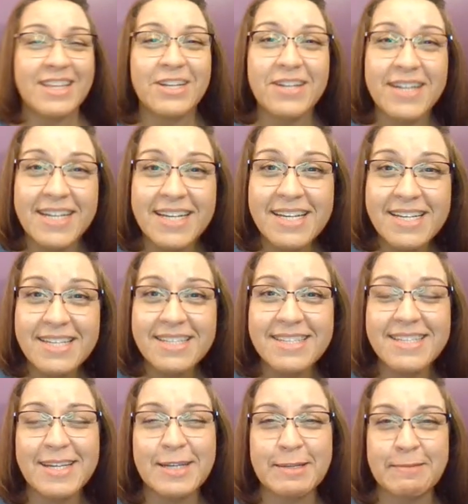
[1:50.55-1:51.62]
There
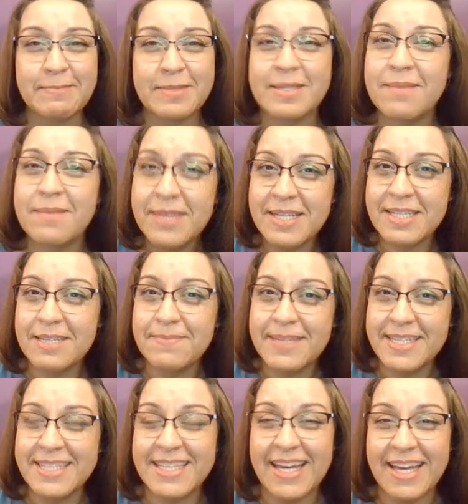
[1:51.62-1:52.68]
is something to be
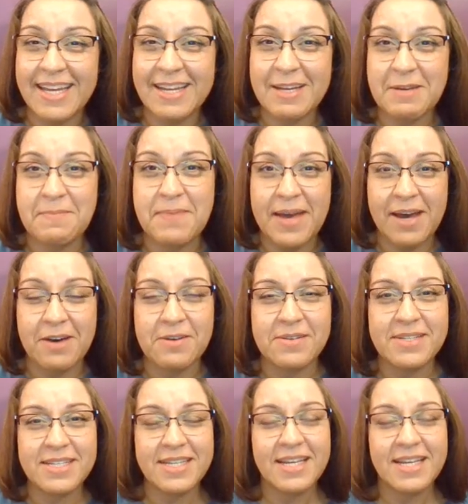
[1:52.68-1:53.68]
said about